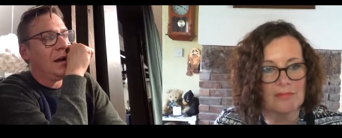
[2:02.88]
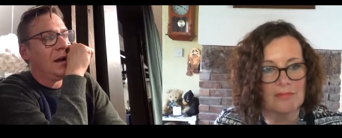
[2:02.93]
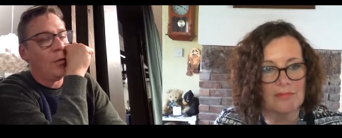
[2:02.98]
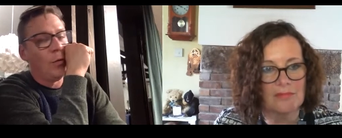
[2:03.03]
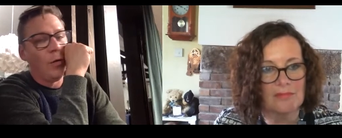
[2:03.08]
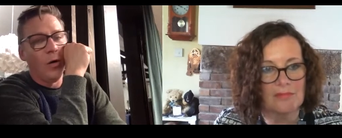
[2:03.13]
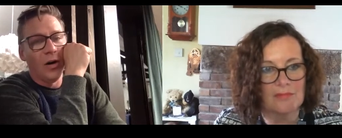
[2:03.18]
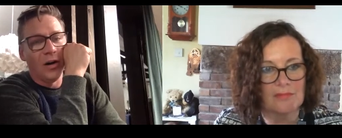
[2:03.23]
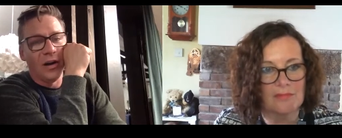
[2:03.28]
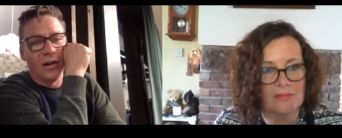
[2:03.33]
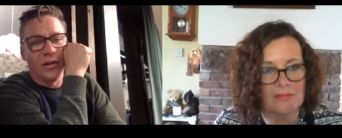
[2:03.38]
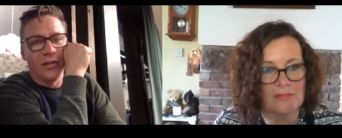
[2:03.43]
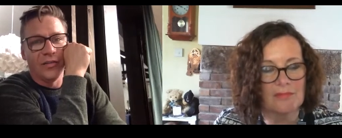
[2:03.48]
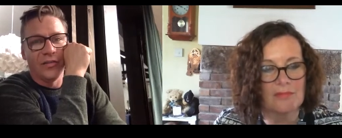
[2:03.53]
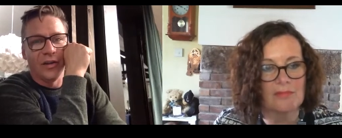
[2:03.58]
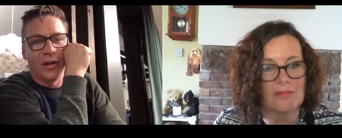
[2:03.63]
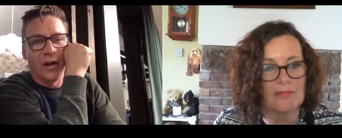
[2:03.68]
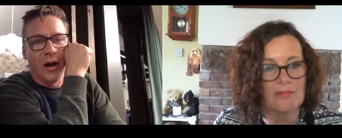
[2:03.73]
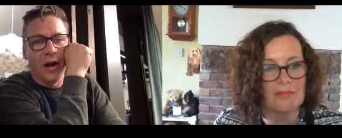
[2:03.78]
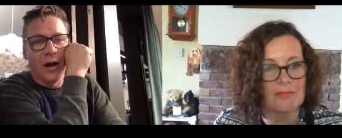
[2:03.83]
Speaker 1: a walk and a
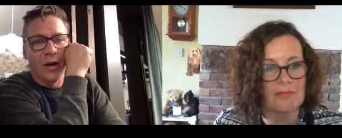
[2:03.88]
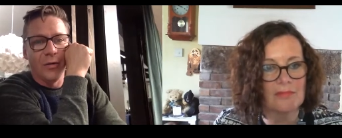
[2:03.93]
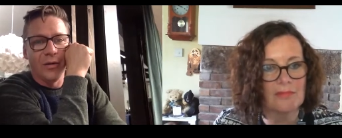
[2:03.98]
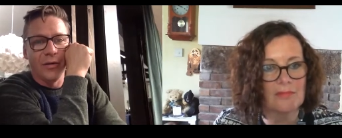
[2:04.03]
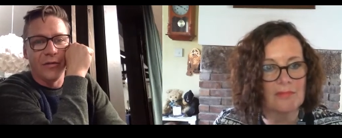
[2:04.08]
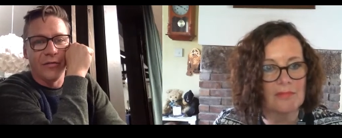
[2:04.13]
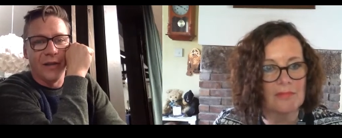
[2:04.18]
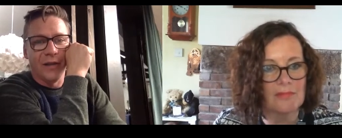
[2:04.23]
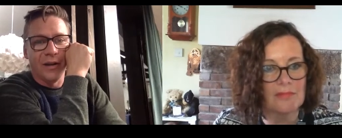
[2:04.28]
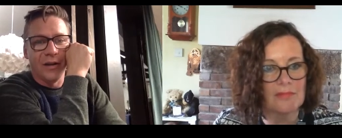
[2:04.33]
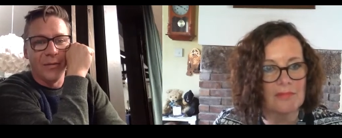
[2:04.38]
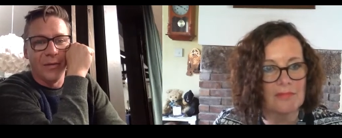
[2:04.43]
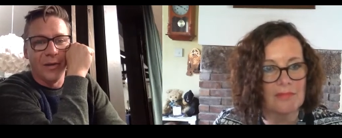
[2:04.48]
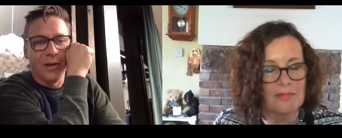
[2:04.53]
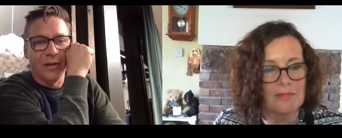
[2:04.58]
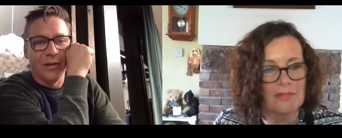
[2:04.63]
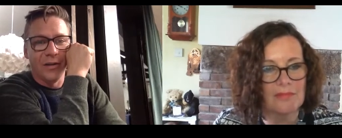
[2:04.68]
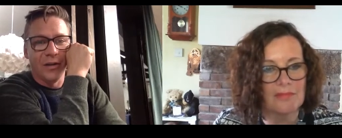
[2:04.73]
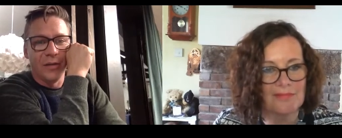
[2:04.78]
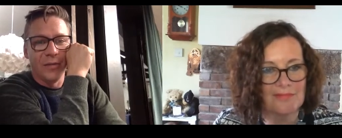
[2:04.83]
cigar with a friend of
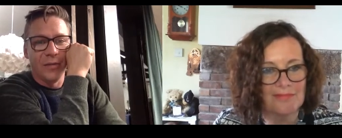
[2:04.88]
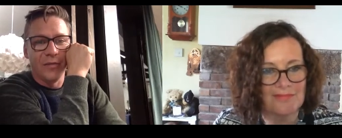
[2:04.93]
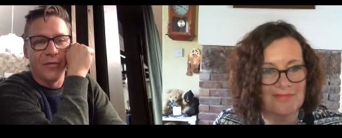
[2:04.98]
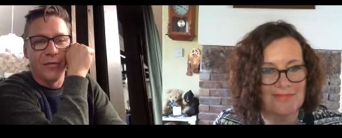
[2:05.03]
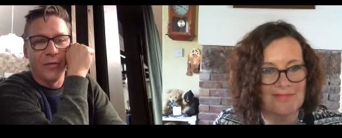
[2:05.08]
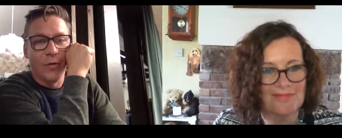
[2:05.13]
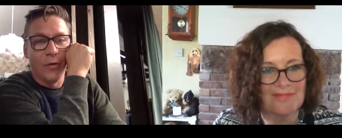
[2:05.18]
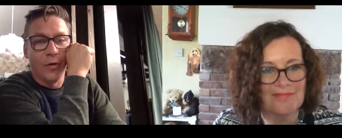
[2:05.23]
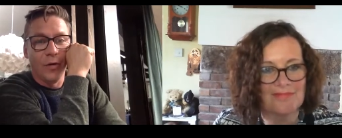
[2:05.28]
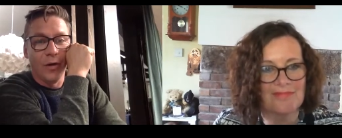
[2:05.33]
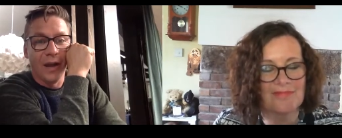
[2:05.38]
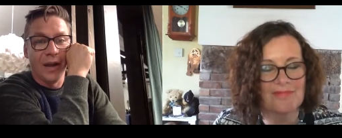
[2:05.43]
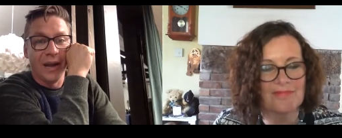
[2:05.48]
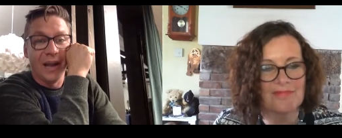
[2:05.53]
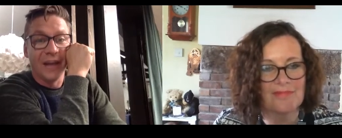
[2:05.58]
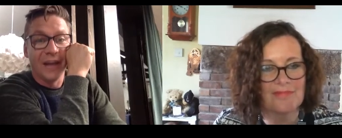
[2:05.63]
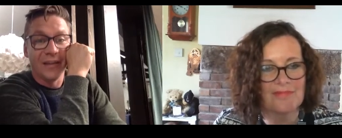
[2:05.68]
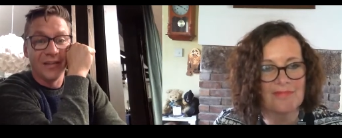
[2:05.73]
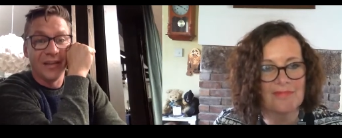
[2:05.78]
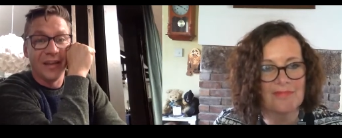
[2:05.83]
mine the night before and
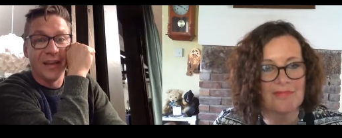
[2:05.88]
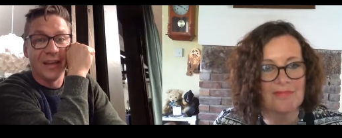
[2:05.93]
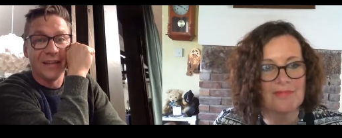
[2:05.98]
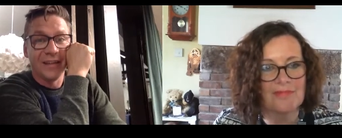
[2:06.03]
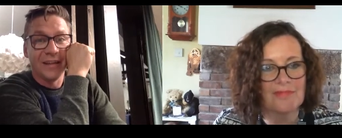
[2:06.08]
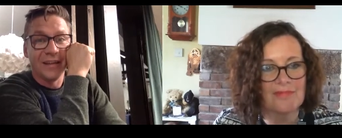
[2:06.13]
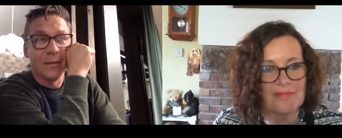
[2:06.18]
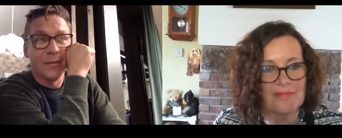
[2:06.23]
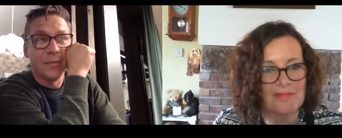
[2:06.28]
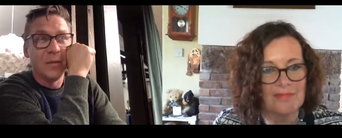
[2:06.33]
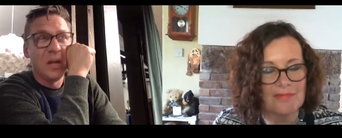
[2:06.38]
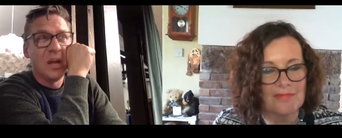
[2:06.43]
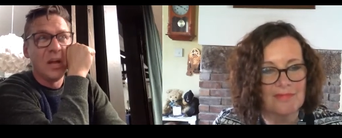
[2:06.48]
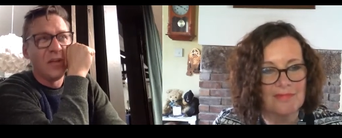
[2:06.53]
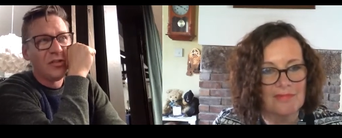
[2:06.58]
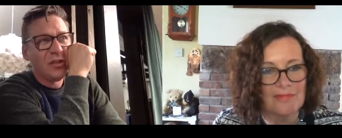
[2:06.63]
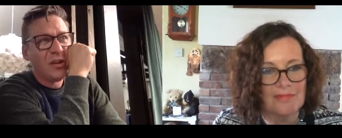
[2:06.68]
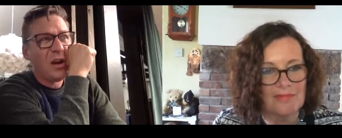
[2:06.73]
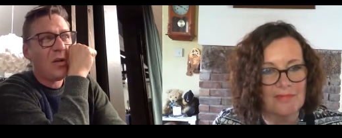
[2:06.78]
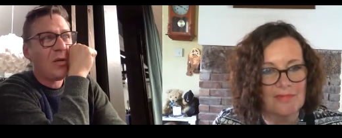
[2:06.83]
had said to him,
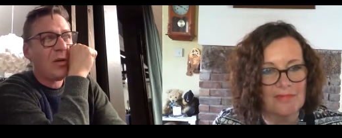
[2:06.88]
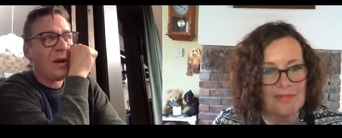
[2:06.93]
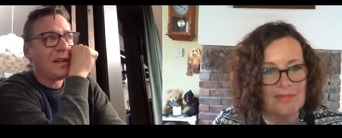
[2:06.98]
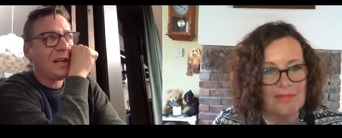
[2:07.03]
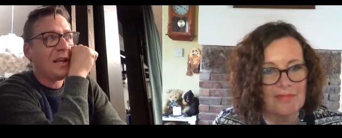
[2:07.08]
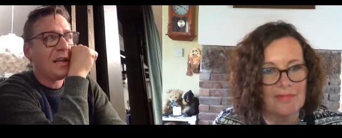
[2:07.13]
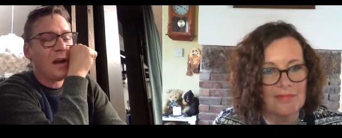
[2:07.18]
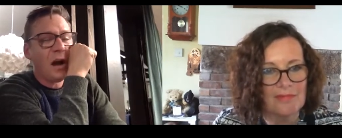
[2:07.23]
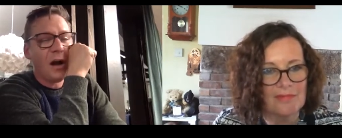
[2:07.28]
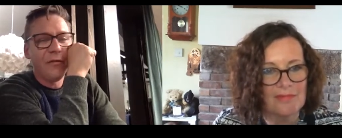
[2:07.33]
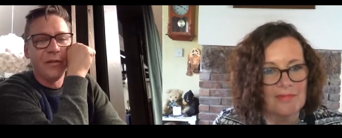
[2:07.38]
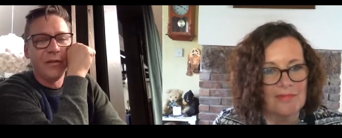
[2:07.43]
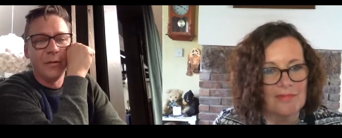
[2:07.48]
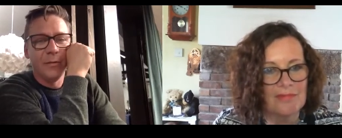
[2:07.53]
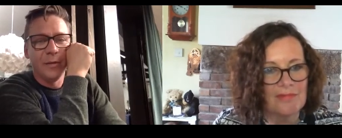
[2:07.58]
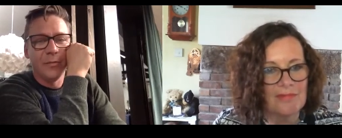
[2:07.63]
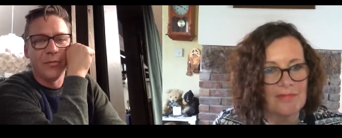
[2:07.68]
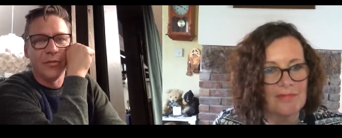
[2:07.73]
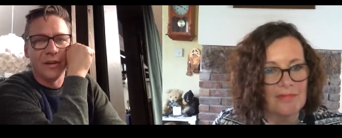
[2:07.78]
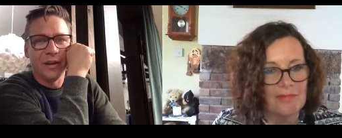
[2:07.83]
you know, I think coffee would
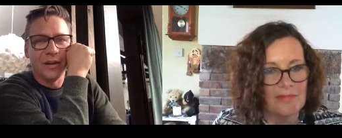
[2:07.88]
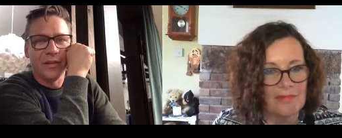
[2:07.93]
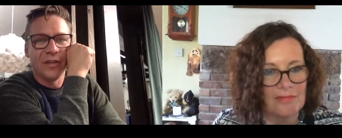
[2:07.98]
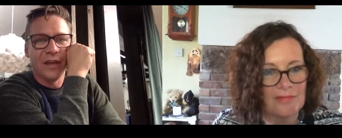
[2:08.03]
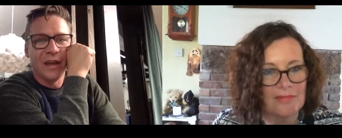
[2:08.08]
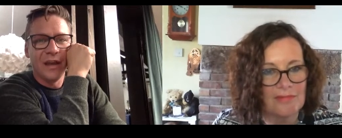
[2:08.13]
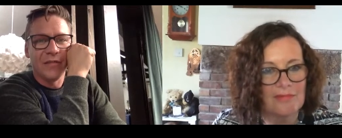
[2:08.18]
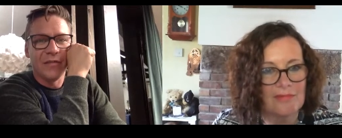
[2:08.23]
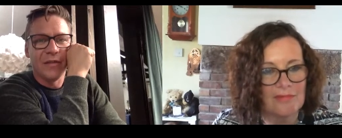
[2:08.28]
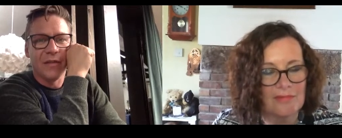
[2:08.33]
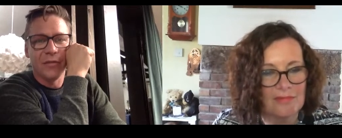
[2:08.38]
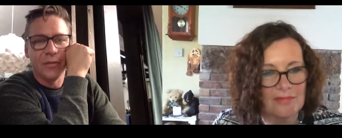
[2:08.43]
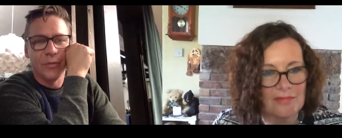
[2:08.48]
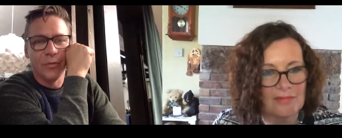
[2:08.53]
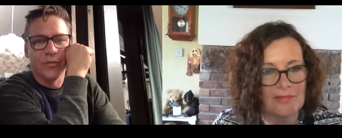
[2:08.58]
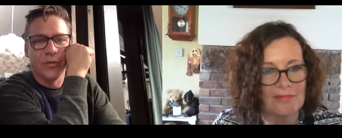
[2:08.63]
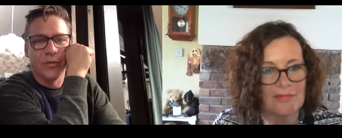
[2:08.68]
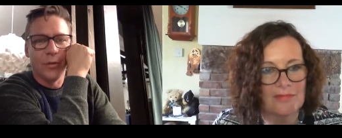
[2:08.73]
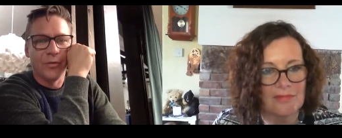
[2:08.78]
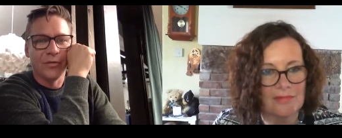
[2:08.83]
be pretty safe.
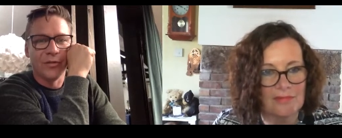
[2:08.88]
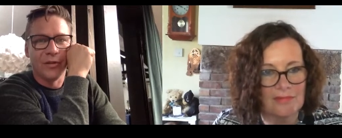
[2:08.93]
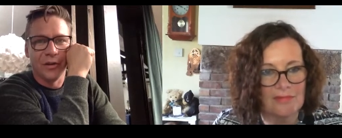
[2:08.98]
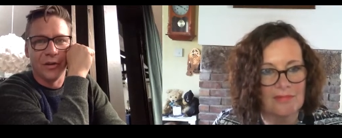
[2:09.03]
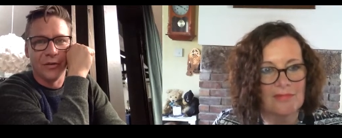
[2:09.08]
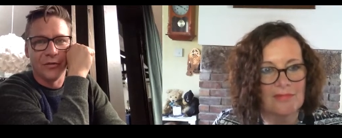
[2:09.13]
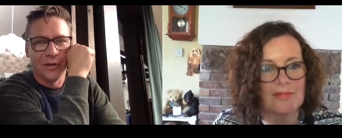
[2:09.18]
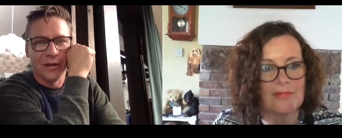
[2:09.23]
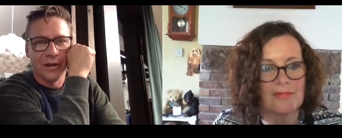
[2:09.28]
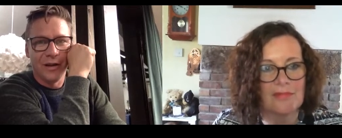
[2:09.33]
Everyone's always going to drink